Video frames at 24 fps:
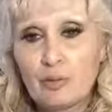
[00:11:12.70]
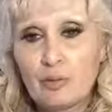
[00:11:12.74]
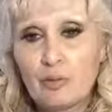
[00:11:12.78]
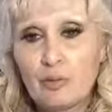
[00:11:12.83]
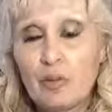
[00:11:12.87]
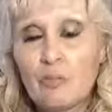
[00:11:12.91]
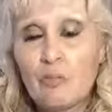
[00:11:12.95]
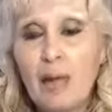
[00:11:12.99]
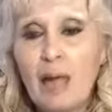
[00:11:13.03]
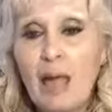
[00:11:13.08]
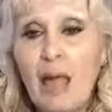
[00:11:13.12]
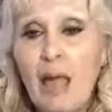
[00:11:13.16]

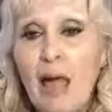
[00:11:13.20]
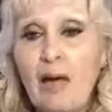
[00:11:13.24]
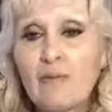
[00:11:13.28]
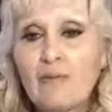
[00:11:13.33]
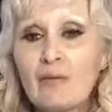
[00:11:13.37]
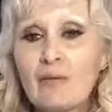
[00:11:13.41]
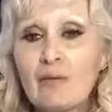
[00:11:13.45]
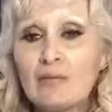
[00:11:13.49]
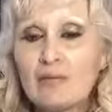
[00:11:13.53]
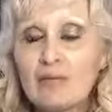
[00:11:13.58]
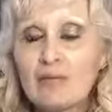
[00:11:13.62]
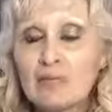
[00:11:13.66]
And by
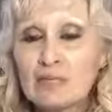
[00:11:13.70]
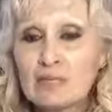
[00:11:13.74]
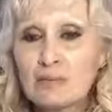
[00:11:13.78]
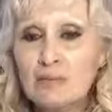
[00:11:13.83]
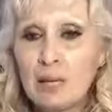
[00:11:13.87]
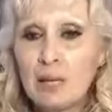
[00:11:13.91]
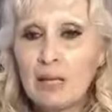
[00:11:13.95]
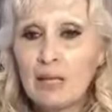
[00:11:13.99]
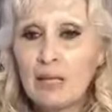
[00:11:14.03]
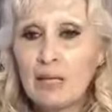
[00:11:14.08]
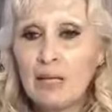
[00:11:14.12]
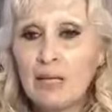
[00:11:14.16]
having this
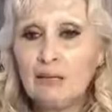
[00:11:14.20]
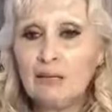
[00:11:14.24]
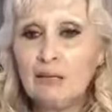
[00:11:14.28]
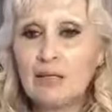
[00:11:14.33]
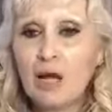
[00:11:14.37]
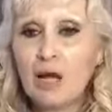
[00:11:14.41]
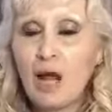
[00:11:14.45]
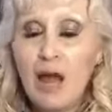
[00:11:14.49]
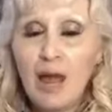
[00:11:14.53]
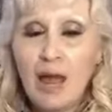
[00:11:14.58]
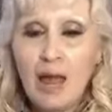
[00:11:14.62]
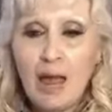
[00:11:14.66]
money that
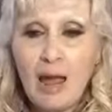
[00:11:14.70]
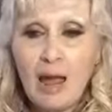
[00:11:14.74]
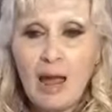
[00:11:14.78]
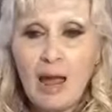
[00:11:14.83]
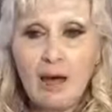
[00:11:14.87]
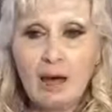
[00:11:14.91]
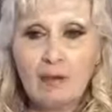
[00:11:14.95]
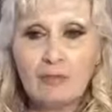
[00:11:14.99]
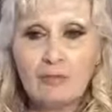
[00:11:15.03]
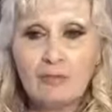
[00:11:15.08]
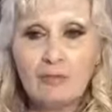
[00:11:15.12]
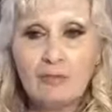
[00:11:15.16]
I
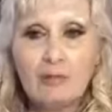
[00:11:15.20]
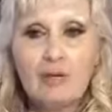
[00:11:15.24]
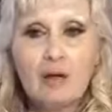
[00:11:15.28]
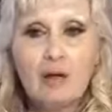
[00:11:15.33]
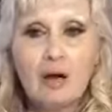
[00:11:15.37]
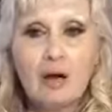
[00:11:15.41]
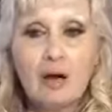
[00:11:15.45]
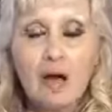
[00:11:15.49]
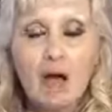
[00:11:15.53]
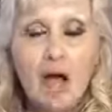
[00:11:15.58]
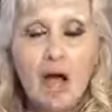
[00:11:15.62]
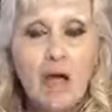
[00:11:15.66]
have,
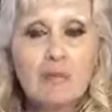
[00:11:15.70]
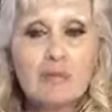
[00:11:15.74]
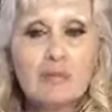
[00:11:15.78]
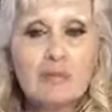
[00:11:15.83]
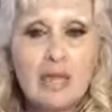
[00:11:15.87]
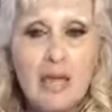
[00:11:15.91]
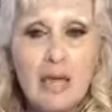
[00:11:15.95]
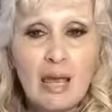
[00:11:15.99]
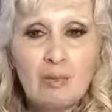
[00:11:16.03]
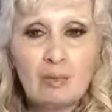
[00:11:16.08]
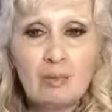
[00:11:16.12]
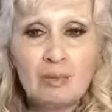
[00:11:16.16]
I was
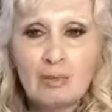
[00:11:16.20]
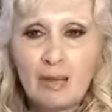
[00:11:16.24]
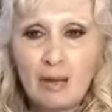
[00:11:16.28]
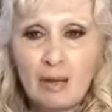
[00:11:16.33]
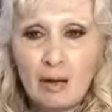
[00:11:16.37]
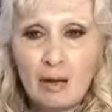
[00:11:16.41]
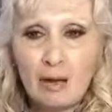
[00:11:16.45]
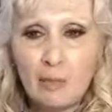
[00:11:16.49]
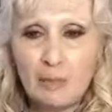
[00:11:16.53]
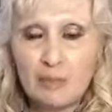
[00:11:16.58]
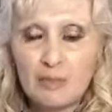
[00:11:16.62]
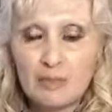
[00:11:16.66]
able to
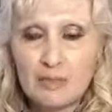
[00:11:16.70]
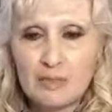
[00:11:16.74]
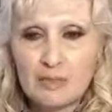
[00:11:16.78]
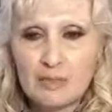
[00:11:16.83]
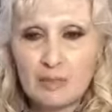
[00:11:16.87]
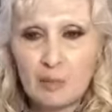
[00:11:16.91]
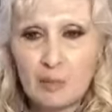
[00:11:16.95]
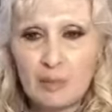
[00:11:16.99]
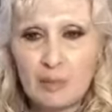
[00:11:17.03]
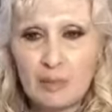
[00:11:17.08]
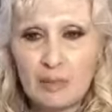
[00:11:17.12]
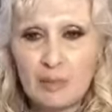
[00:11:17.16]
help this
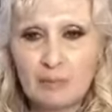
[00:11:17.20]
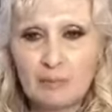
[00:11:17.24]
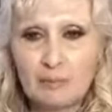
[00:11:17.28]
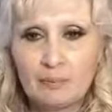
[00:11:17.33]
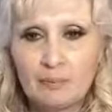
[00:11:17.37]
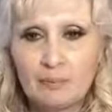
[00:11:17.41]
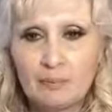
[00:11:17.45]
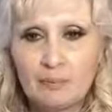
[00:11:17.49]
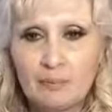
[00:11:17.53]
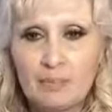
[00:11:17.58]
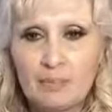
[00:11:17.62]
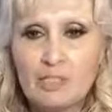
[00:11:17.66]
woman,
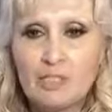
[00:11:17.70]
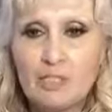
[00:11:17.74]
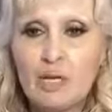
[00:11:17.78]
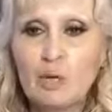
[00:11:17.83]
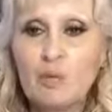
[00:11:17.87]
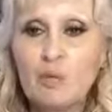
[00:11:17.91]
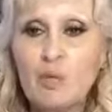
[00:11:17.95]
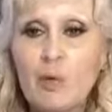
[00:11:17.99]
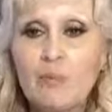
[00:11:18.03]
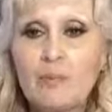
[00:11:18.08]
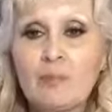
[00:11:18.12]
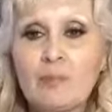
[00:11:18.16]
this
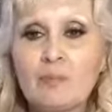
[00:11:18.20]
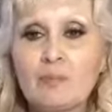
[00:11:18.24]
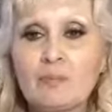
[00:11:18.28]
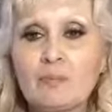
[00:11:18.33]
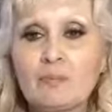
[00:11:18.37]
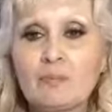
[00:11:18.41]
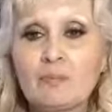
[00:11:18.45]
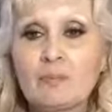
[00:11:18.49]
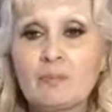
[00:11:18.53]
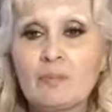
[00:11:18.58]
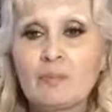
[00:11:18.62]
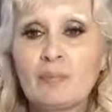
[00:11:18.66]
young woman.
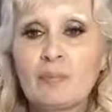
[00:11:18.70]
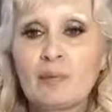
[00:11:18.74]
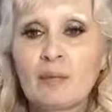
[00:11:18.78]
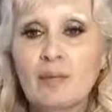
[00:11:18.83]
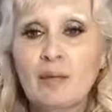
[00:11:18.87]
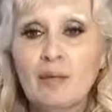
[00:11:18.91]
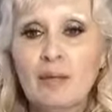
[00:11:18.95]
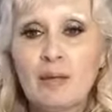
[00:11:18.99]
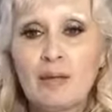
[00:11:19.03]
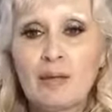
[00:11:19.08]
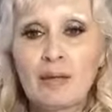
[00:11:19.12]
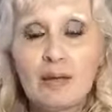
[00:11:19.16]

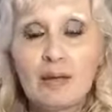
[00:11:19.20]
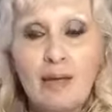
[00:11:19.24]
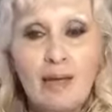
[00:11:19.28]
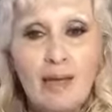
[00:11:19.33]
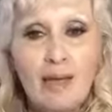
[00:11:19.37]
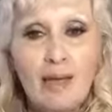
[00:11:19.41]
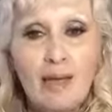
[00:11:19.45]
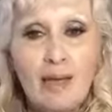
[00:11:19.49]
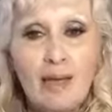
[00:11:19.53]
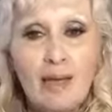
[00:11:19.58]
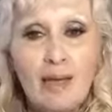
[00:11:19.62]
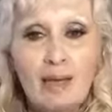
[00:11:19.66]

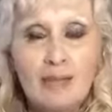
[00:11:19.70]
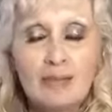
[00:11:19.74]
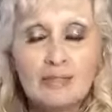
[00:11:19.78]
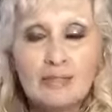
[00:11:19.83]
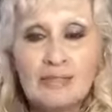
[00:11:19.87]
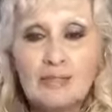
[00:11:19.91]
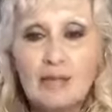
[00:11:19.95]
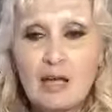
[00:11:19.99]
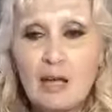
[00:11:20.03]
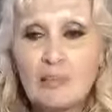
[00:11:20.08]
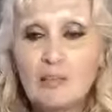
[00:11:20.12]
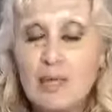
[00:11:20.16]
And
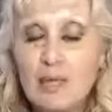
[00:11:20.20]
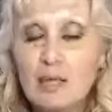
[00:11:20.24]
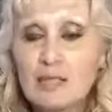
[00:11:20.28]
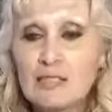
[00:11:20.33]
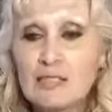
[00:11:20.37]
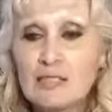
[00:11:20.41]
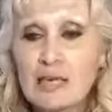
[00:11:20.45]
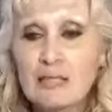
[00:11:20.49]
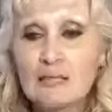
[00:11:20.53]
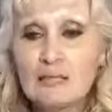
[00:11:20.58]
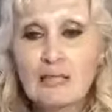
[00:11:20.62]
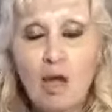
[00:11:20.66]
I'm not
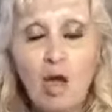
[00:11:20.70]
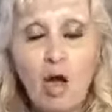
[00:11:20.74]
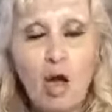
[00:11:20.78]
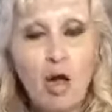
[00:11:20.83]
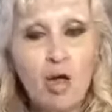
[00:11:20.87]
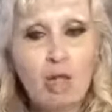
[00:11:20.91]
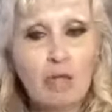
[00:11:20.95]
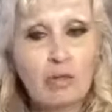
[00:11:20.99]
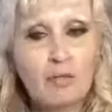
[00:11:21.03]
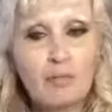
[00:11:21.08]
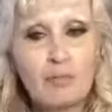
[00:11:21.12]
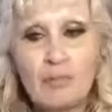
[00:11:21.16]
saying that
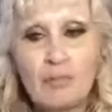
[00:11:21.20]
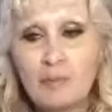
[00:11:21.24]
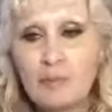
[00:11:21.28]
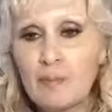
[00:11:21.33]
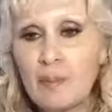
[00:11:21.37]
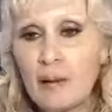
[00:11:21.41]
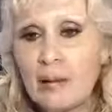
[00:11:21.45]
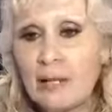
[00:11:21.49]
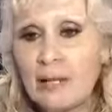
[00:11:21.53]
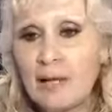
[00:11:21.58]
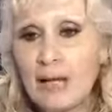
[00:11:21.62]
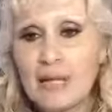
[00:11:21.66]
all of the
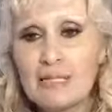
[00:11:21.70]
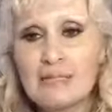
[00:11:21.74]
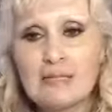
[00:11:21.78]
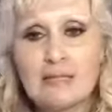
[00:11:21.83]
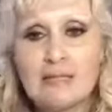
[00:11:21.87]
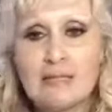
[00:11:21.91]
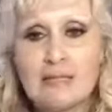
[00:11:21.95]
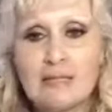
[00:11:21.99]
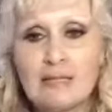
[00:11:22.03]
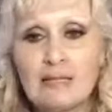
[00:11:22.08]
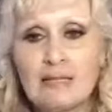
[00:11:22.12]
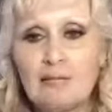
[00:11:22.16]
money I
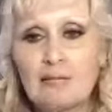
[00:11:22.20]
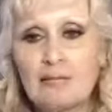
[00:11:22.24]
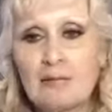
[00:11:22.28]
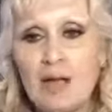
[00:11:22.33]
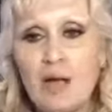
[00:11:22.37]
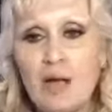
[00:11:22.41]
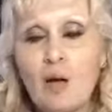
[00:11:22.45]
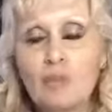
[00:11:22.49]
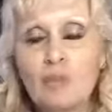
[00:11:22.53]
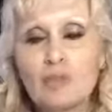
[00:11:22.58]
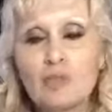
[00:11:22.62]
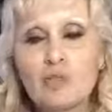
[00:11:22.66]
did
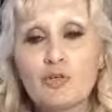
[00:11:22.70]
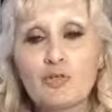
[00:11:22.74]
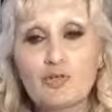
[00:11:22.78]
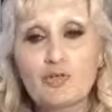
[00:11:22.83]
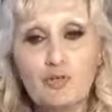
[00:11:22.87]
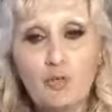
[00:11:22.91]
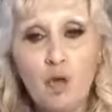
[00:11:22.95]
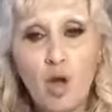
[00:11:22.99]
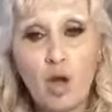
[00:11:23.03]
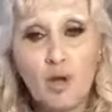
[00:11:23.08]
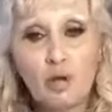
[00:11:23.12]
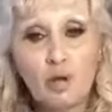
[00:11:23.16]
helped her
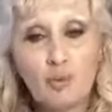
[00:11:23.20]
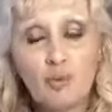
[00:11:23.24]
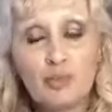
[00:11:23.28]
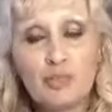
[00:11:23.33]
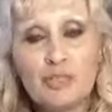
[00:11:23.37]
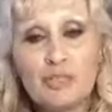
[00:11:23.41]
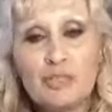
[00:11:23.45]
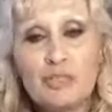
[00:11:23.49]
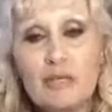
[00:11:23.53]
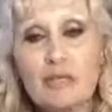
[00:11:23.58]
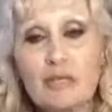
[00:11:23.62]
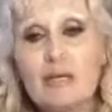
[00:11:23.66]

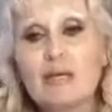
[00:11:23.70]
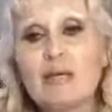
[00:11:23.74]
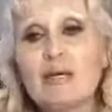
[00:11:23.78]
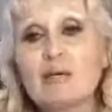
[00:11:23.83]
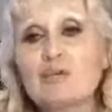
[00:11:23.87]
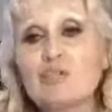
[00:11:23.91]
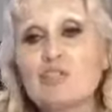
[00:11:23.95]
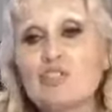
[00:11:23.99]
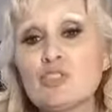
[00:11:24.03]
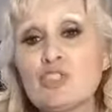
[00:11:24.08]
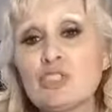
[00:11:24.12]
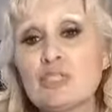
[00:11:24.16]
100%. It
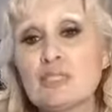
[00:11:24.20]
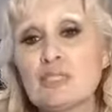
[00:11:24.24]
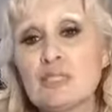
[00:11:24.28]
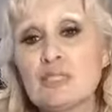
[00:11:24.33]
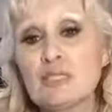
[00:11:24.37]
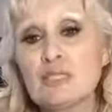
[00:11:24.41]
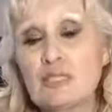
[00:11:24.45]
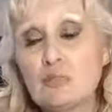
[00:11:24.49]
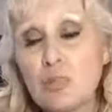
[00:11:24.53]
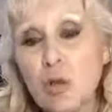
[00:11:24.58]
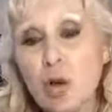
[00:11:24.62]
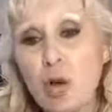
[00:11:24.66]
was just a
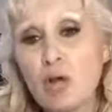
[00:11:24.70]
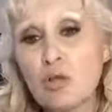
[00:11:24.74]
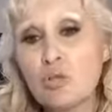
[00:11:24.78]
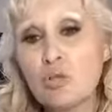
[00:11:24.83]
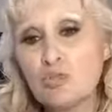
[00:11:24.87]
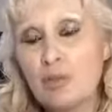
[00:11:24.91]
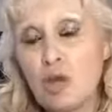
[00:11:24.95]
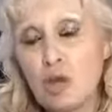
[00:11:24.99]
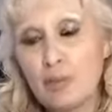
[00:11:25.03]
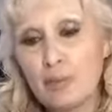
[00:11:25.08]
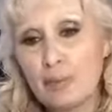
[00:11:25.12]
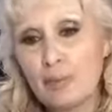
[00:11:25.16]
small
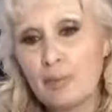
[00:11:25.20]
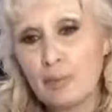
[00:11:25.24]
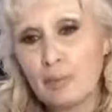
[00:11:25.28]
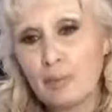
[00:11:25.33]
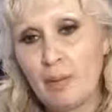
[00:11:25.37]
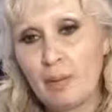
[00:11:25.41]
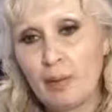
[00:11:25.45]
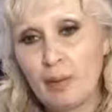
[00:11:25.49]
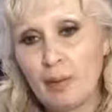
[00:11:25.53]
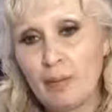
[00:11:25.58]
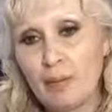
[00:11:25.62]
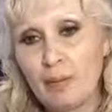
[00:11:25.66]
drop in the
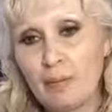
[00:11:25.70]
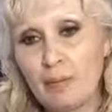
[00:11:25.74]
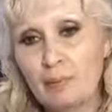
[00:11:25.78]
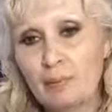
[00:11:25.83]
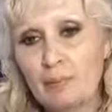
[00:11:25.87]
bucket.